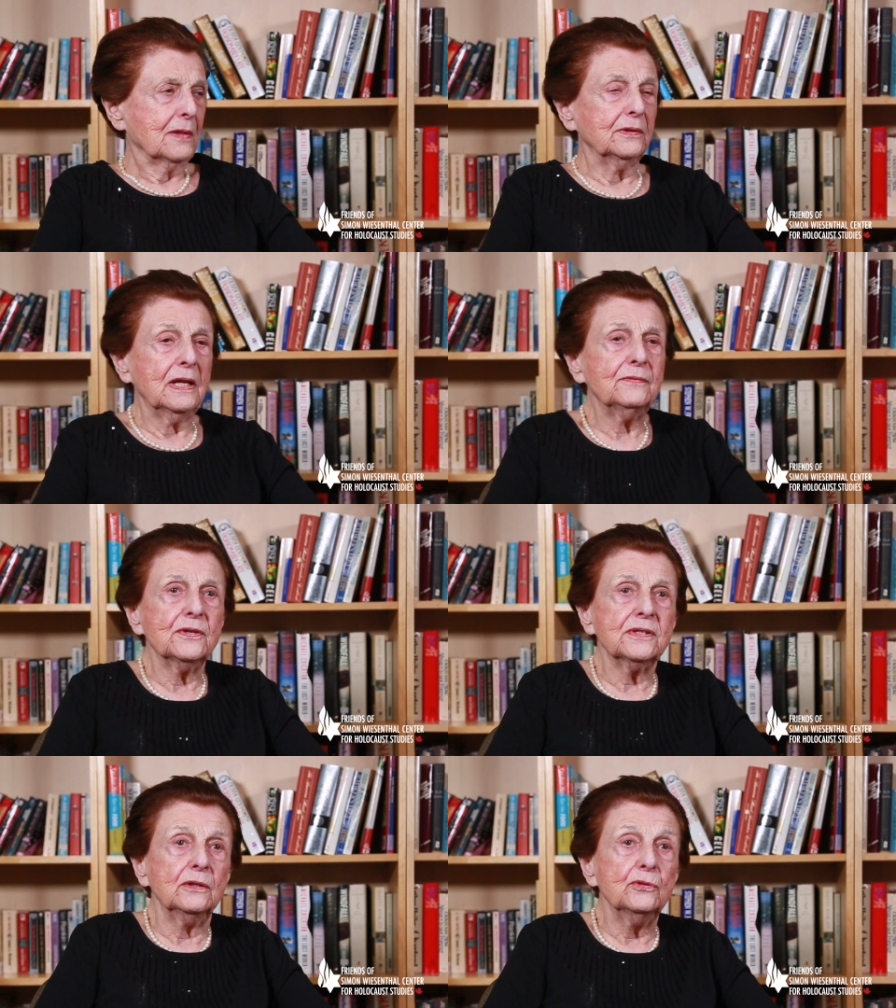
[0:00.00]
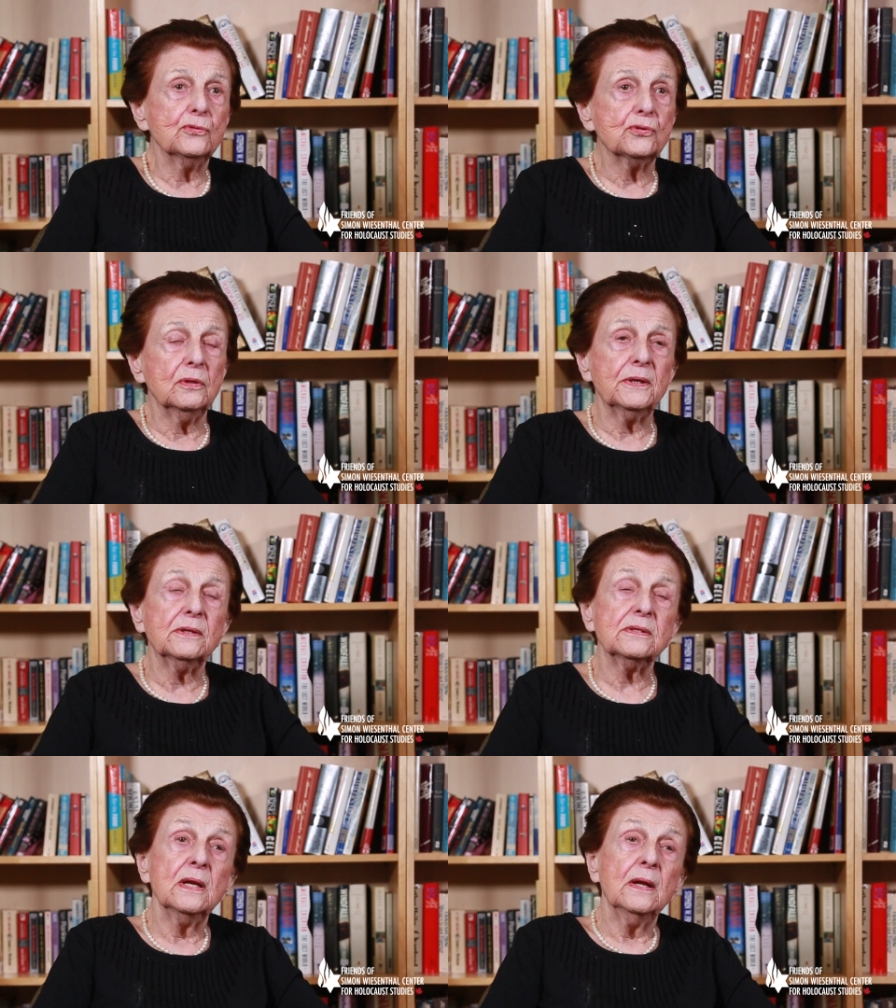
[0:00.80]
So that was unusual
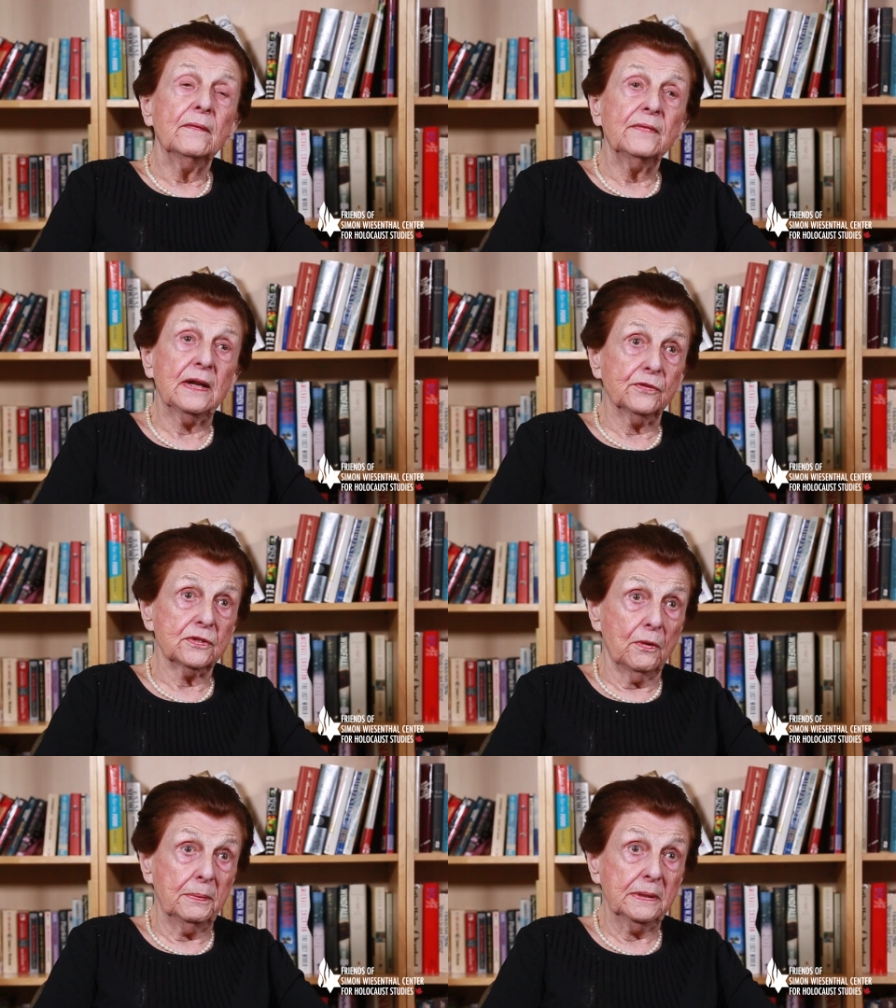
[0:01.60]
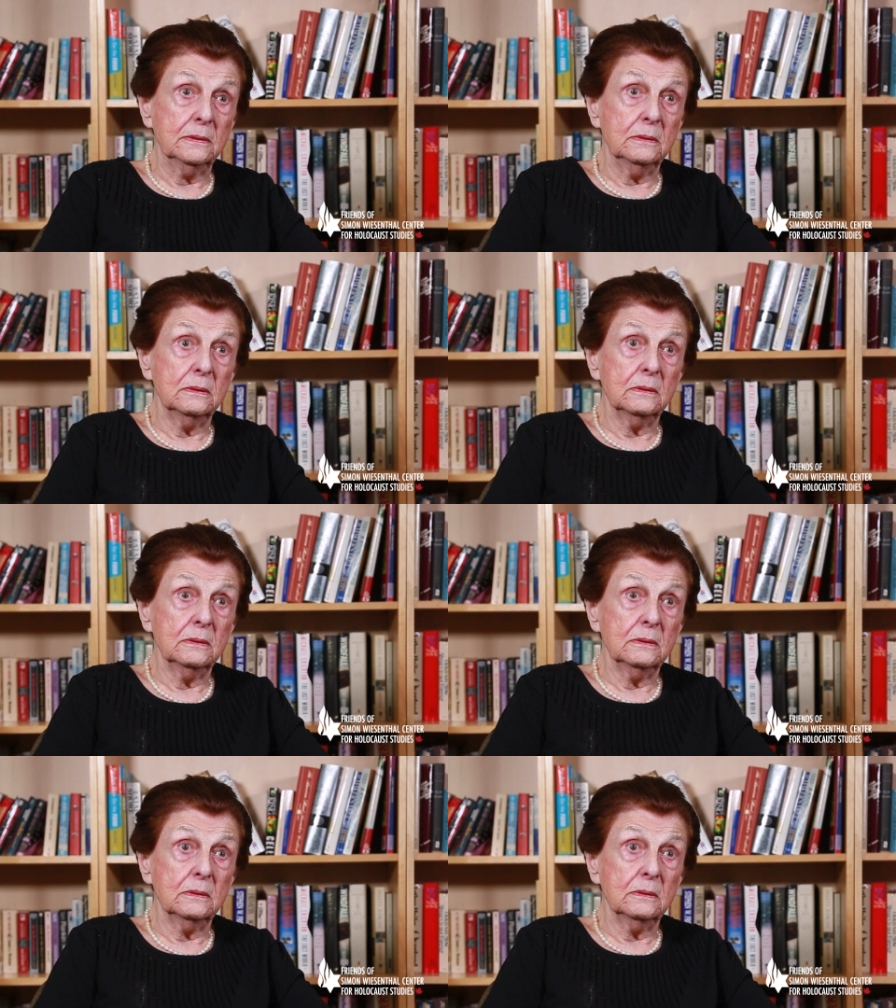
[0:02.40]
because that was forbidden.